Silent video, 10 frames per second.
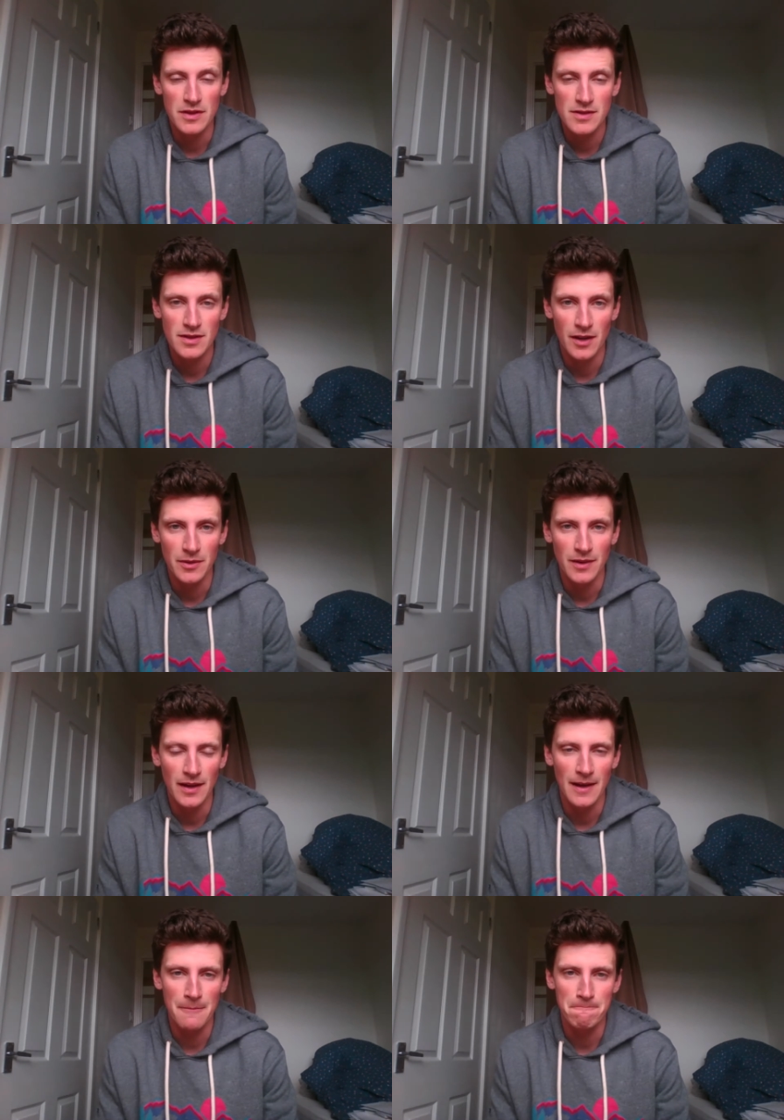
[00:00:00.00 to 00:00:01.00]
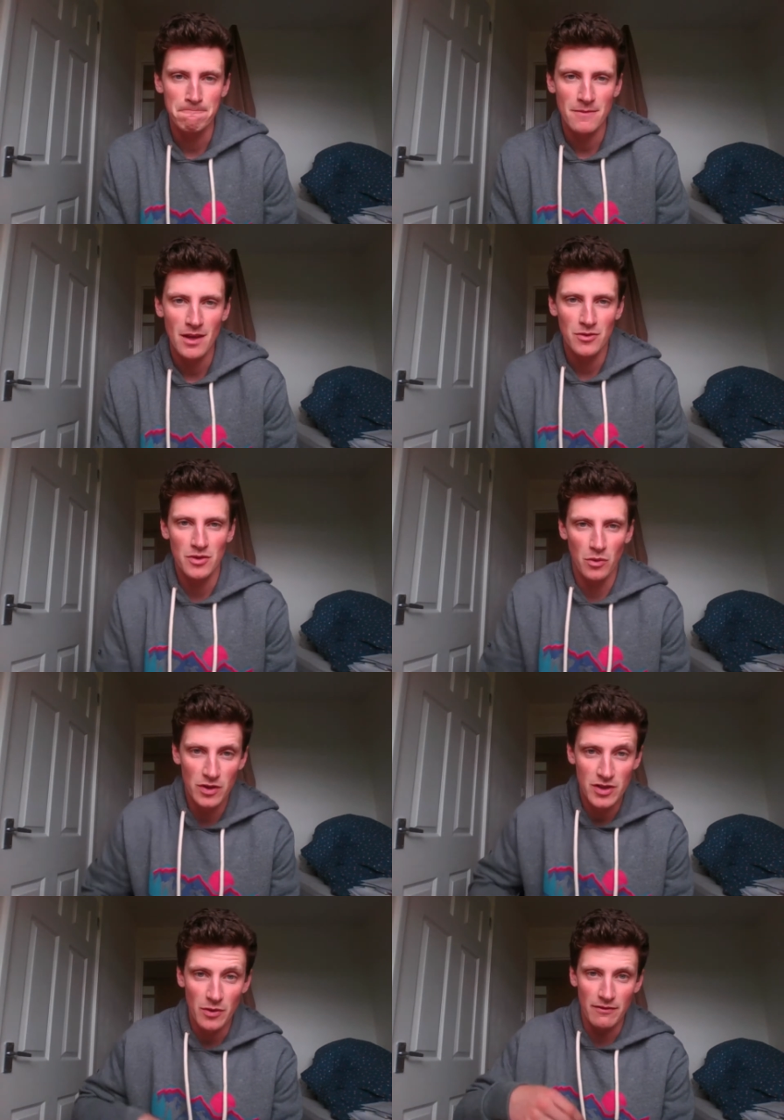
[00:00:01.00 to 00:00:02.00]
So, um, so we'll watch
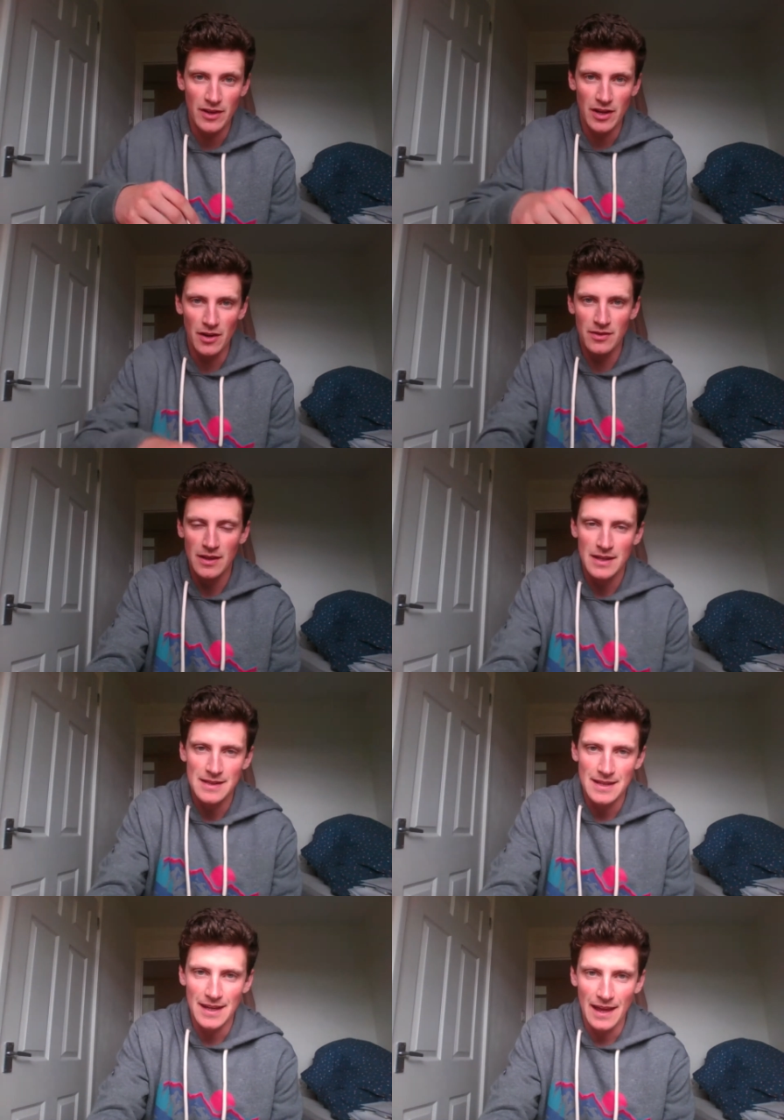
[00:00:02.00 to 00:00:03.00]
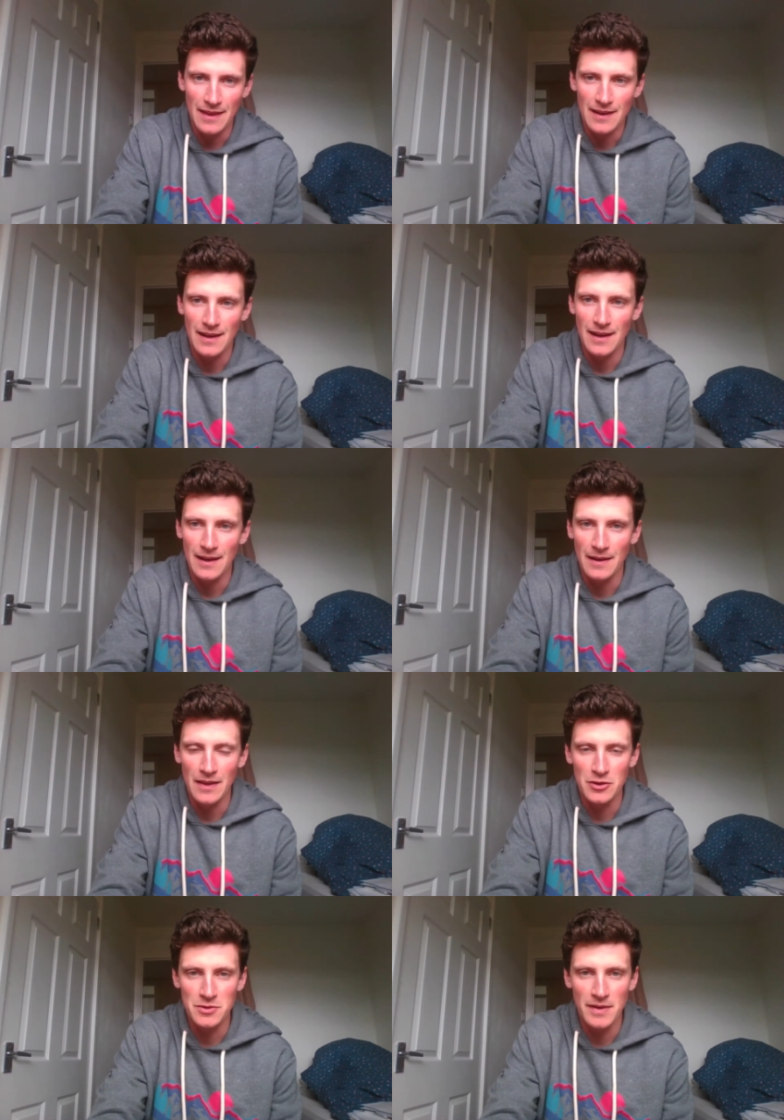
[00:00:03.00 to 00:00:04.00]
a quick video together, and they'll
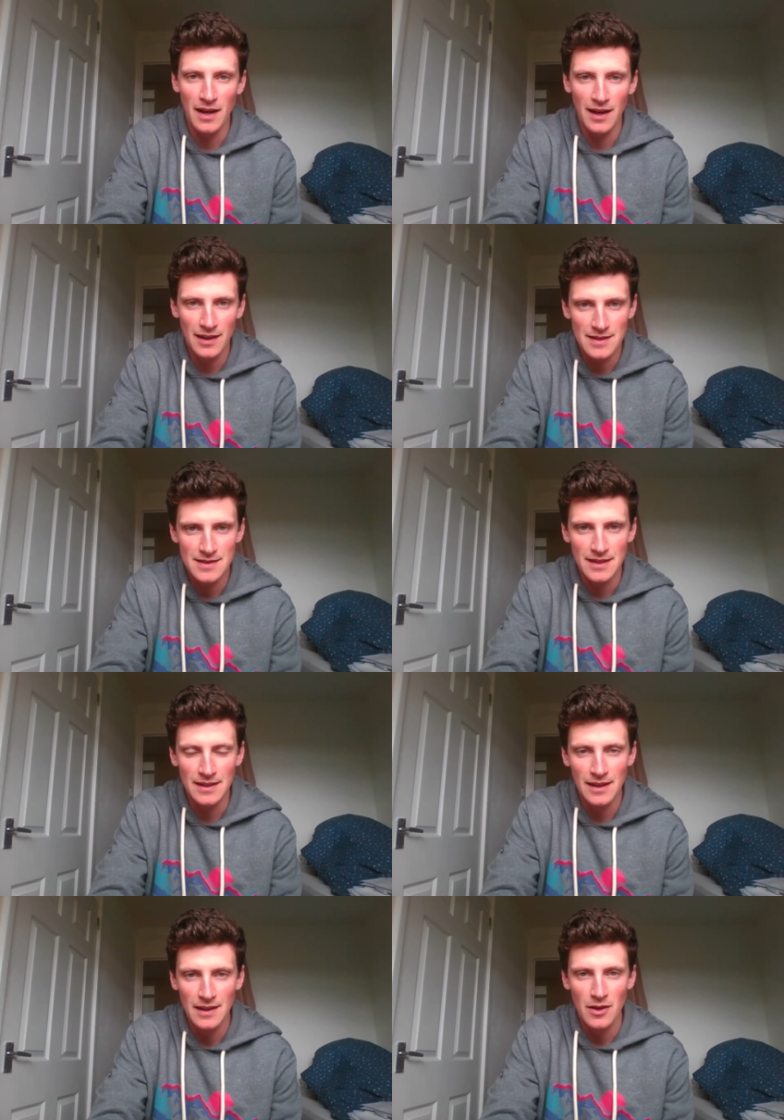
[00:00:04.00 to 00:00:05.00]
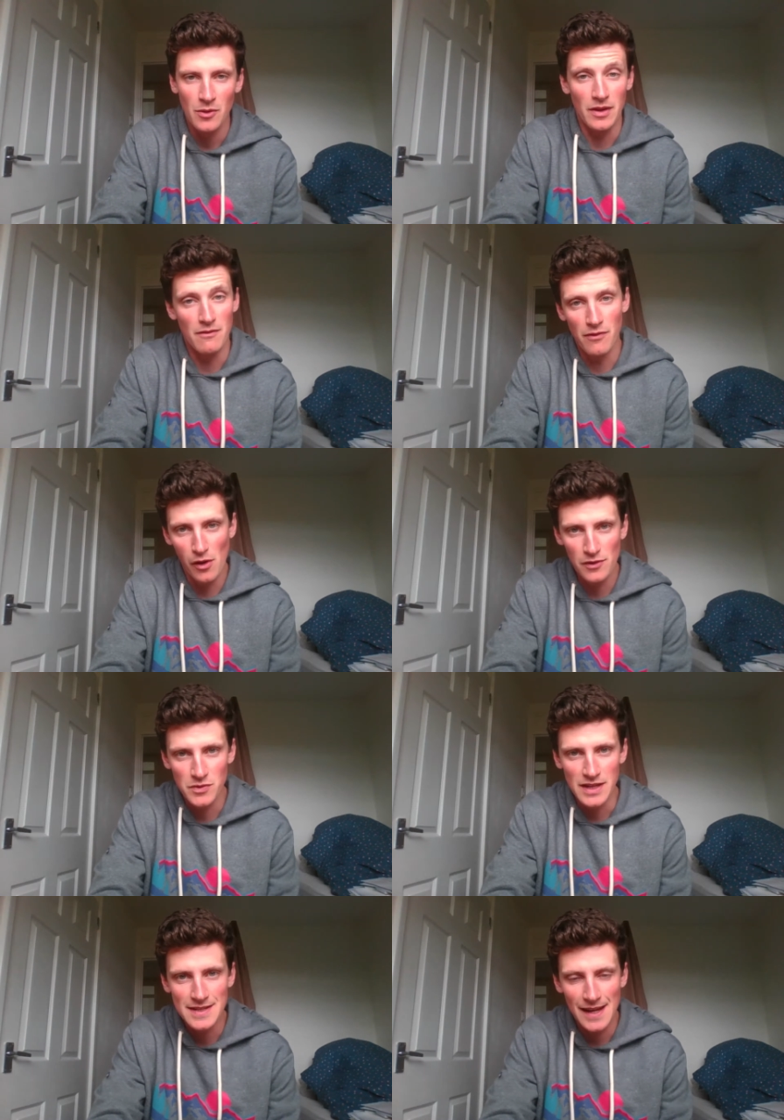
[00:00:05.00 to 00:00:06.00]
just be highlighting what it involves, what
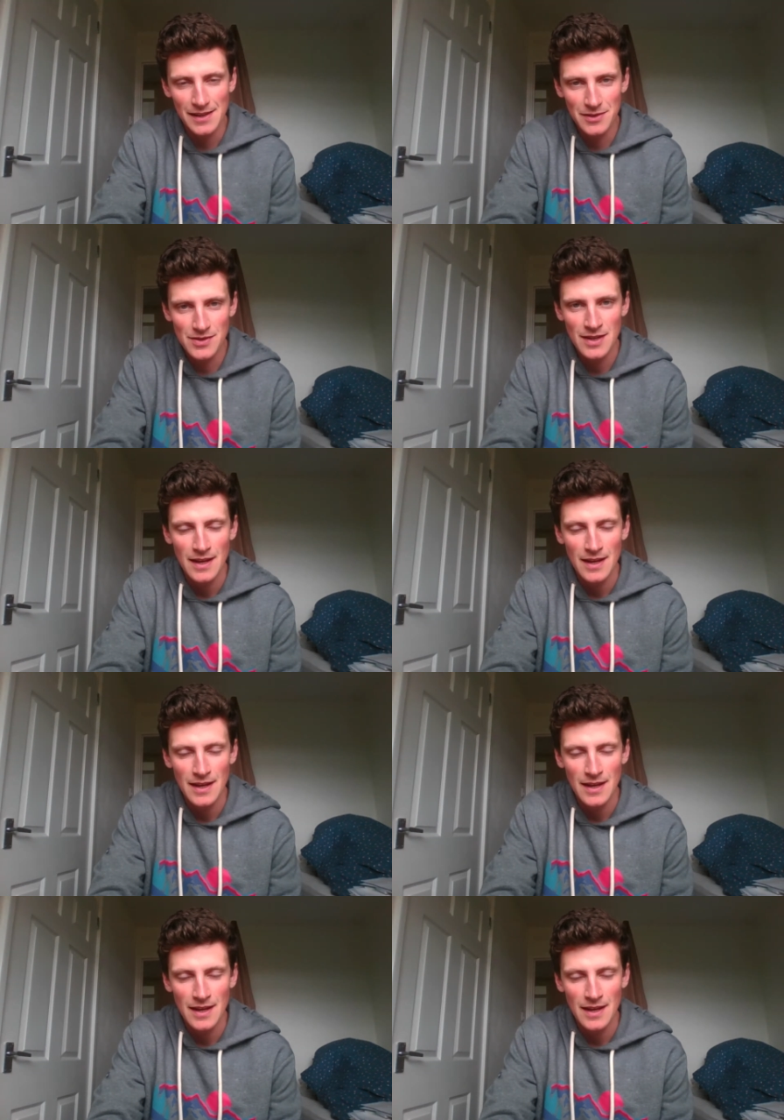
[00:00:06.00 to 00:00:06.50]
it entails,